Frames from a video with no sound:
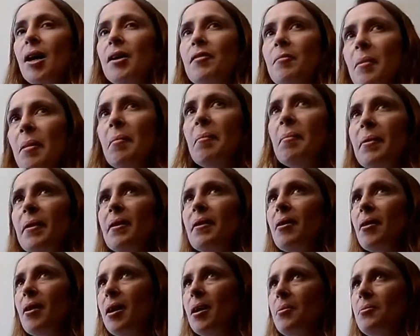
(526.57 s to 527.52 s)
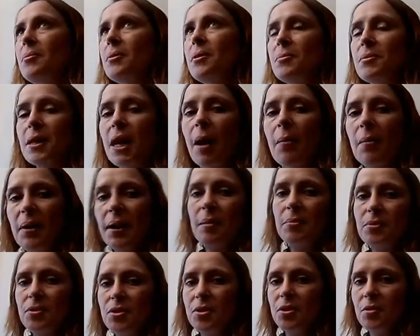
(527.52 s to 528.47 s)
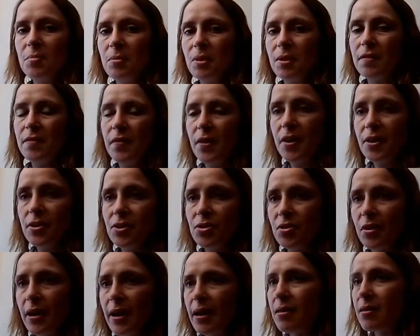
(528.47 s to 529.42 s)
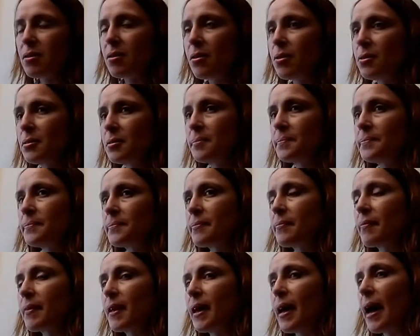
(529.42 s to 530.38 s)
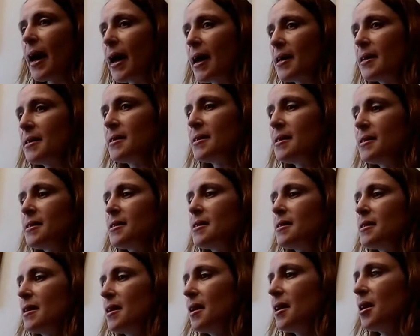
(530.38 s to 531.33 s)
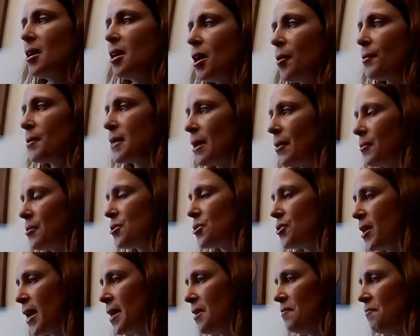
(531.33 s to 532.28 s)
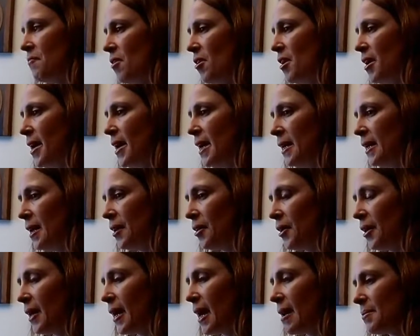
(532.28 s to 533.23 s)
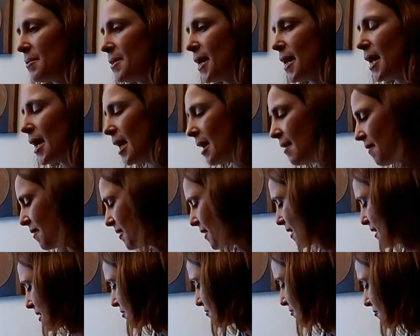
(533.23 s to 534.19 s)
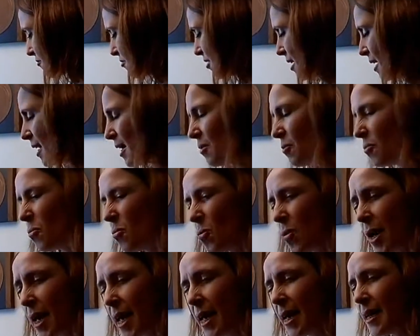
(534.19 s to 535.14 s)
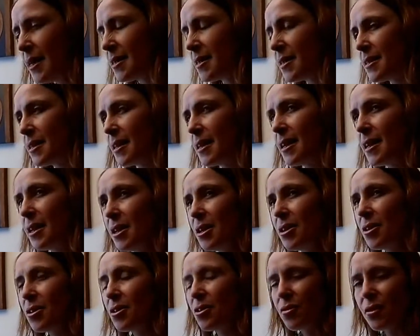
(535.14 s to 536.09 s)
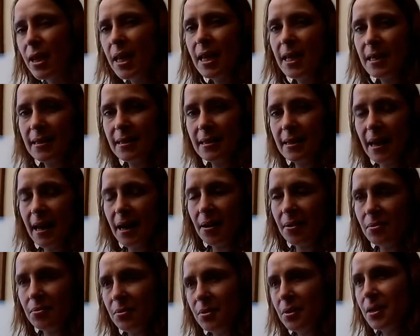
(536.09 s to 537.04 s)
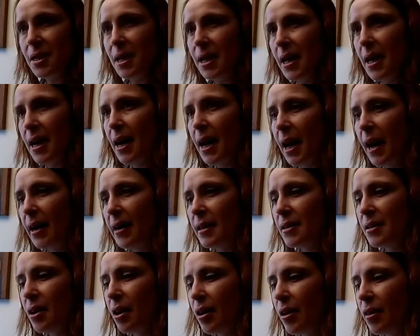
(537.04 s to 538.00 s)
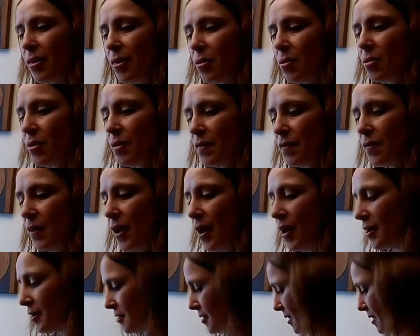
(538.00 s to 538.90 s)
remember it was coming up to my first triathlon, and I was out on a train ride, and I kept hearing this really weird creaking sound, and I thought at first